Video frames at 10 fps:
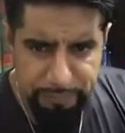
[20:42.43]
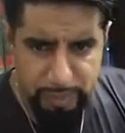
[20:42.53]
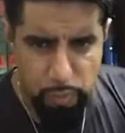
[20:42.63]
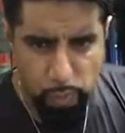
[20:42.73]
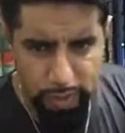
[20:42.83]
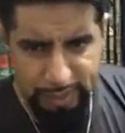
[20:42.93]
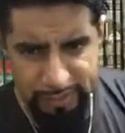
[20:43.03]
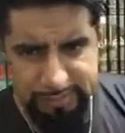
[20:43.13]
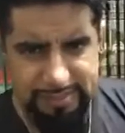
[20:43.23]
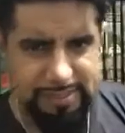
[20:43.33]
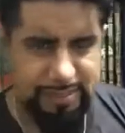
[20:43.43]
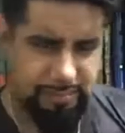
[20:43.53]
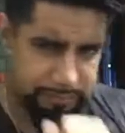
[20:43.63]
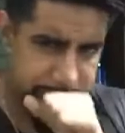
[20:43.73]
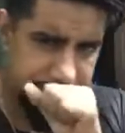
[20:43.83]
What else?
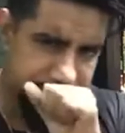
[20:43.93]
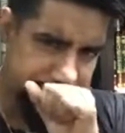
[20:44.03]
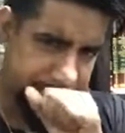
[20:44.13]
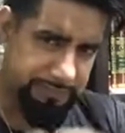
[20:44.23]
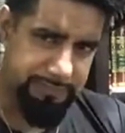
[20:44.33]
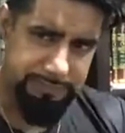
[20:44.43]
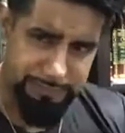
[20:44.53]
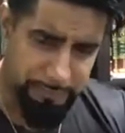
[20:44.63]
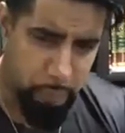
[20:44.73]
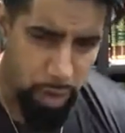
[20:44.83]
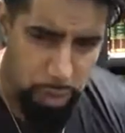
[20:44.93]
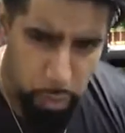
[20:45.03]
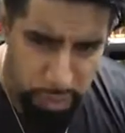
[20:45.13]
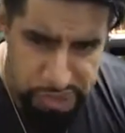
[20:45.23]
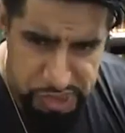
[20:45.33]
What
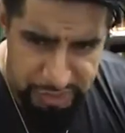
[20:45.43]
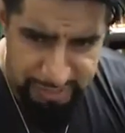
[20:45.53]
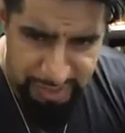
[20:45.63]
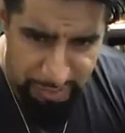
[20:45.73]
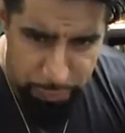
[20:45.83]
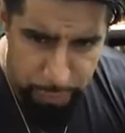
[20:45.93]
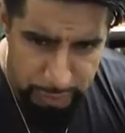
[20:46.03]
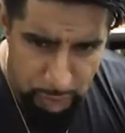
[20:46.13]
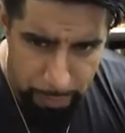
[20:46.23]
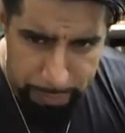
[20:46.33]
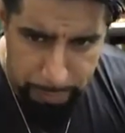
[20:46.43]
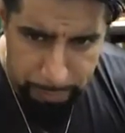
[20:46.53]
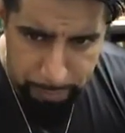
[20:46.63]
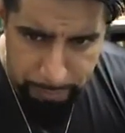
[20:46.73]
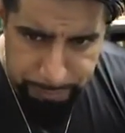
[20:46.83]
questions have we got,
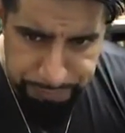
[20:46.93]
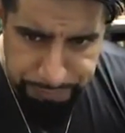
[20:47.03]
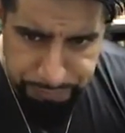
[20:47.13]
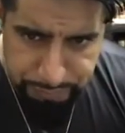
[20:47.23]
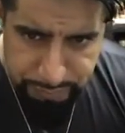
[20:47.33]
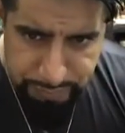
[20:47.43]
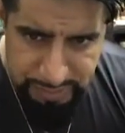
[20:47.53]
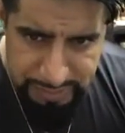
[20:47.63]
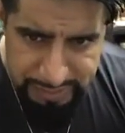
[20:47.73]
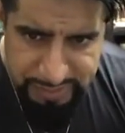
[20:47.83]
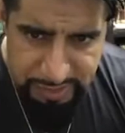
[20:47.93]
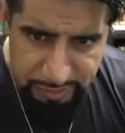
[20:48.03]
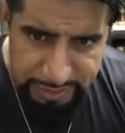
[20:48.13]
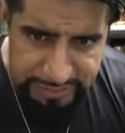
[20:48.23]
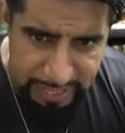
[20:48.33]
people? Is there
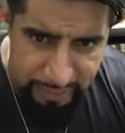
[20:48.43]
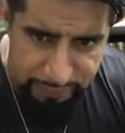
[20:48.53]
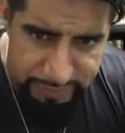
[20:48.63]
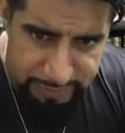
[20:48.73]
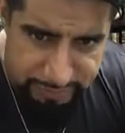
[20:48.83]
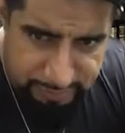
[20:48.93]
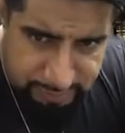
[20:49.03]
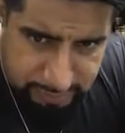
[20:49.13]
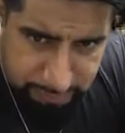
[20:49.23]
any evidence